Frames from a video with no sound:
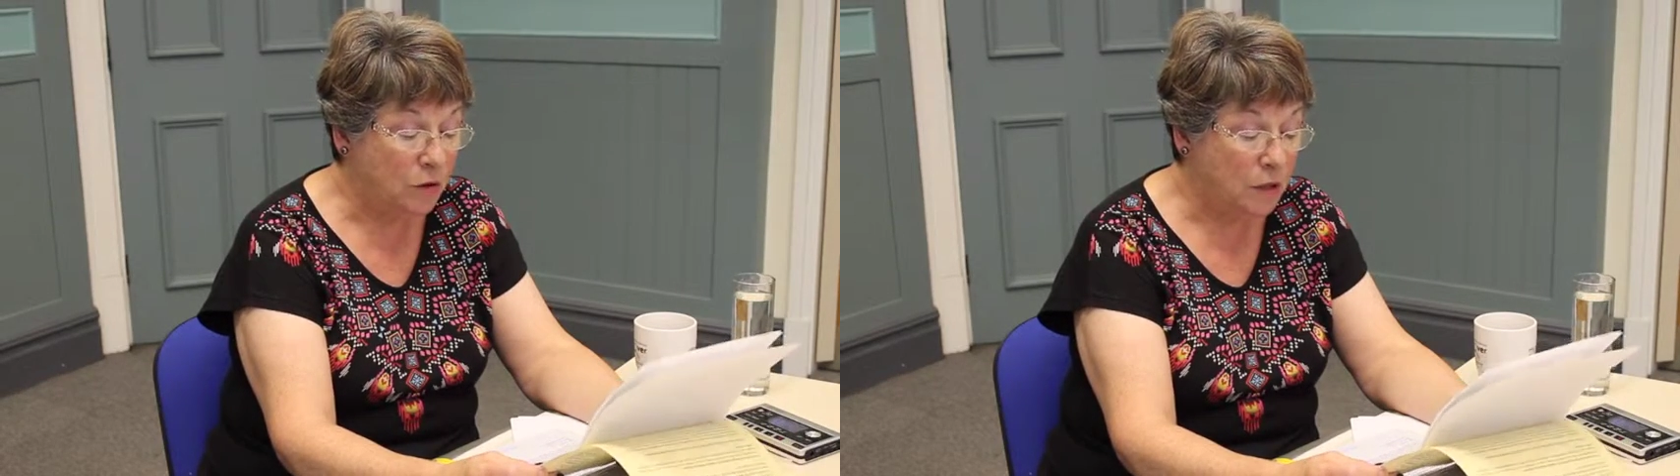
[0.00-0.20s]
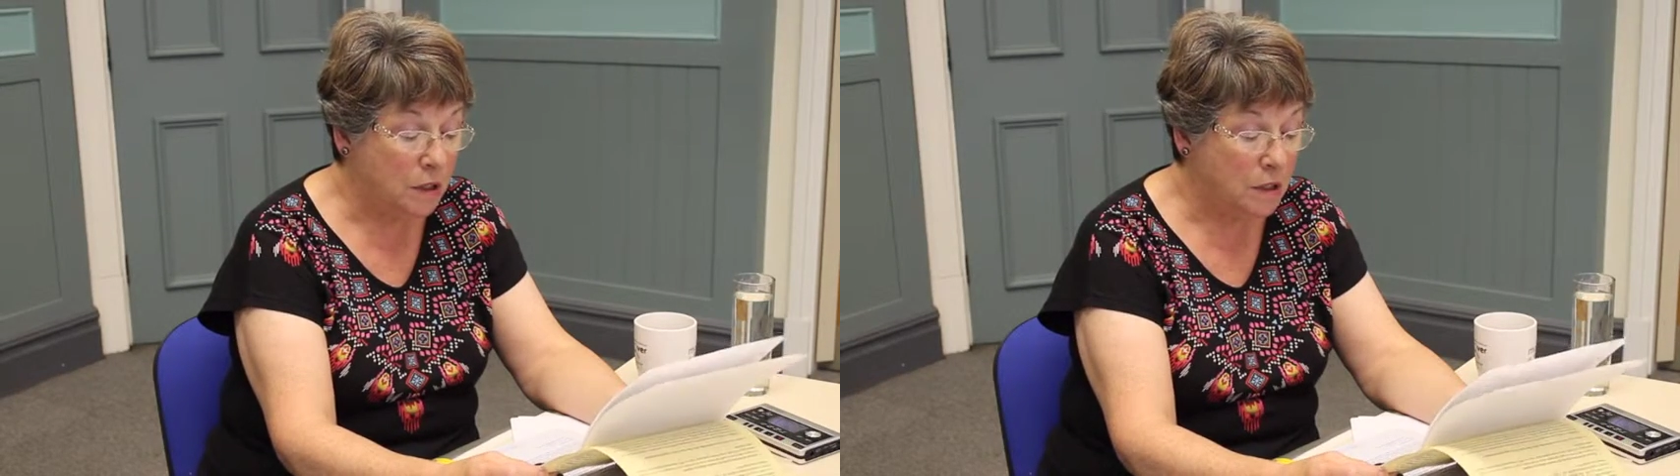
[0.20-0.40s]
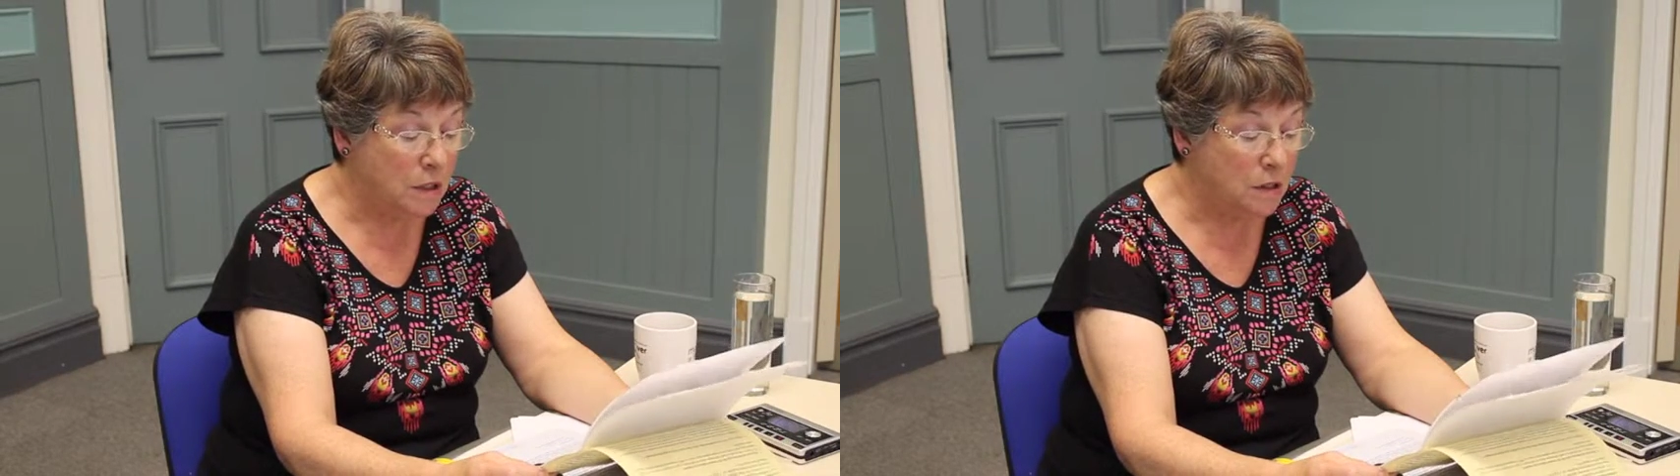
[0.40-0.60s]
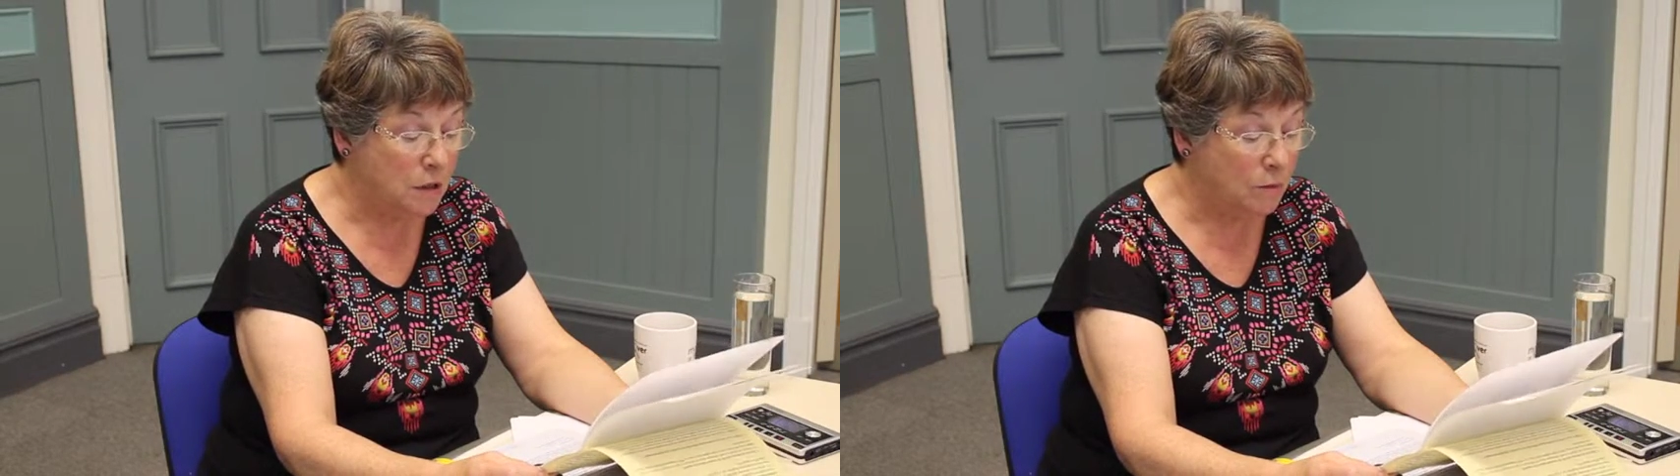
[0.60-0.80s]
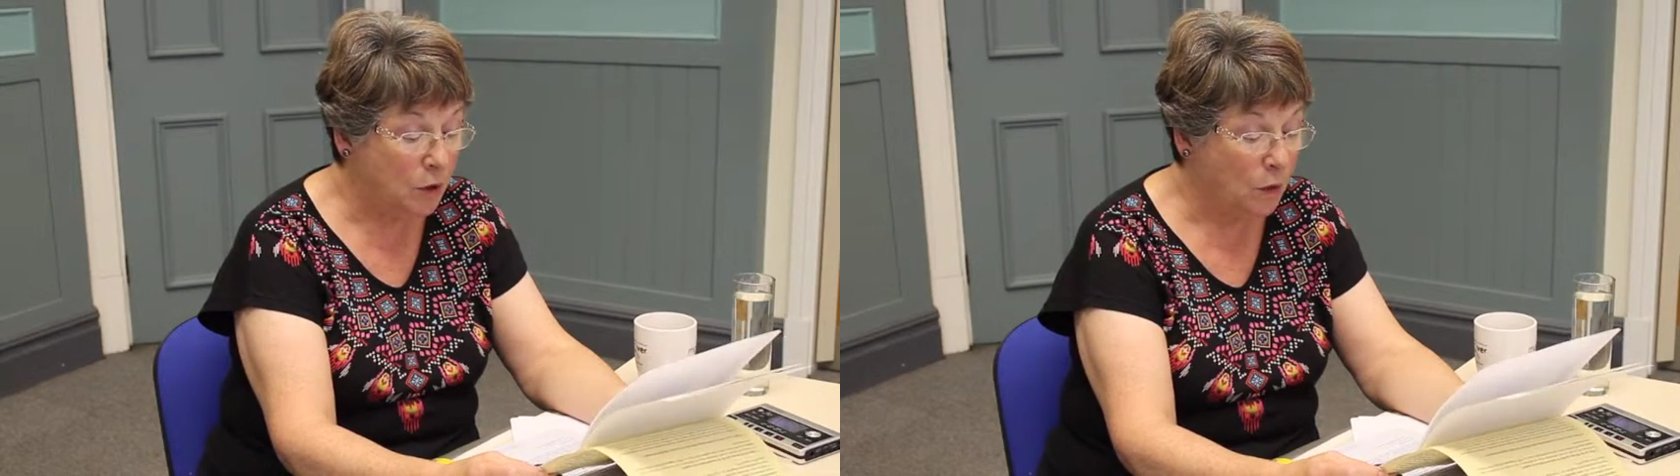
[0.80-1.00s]
Lucas,
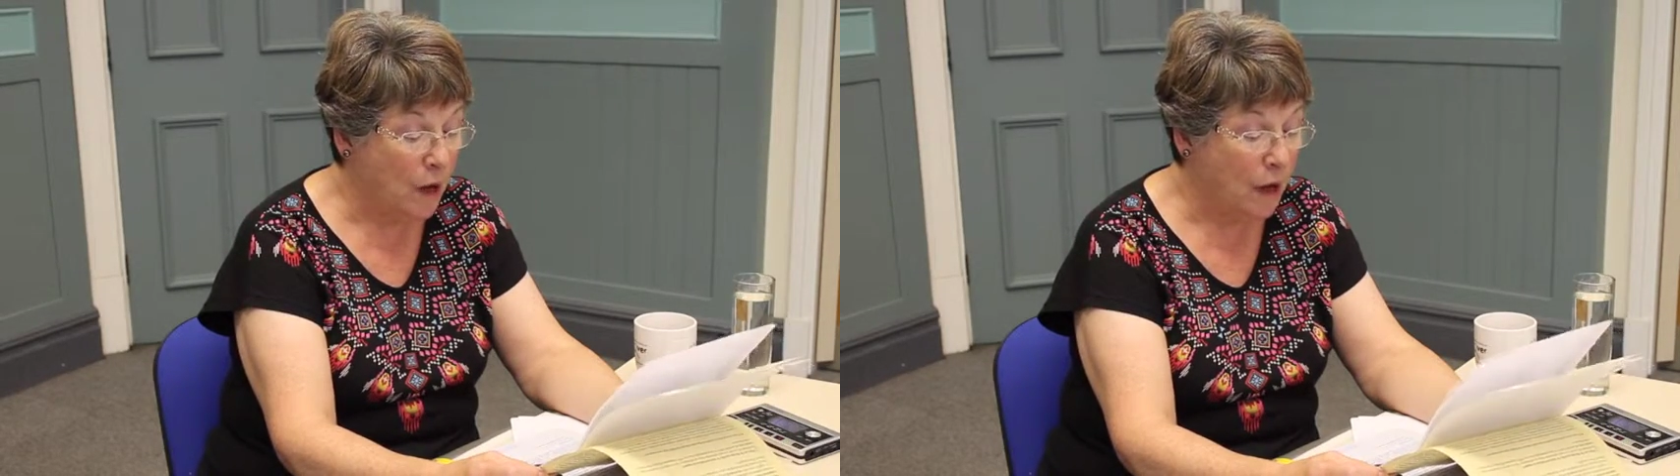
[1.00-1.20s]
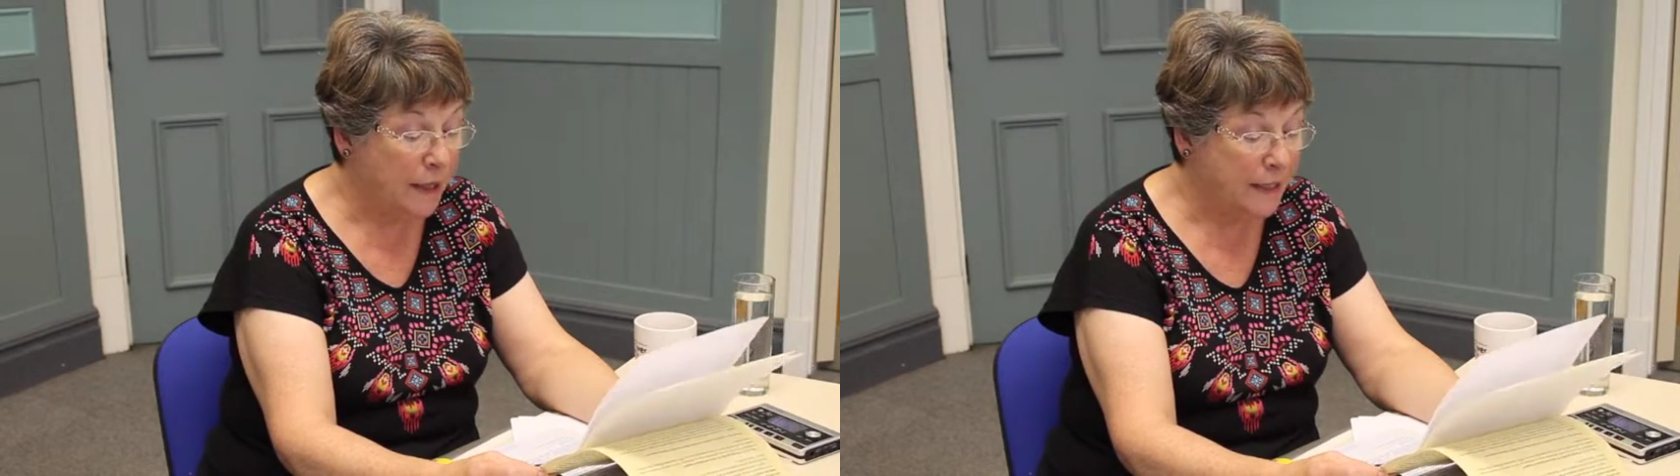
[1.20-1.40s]
W.R.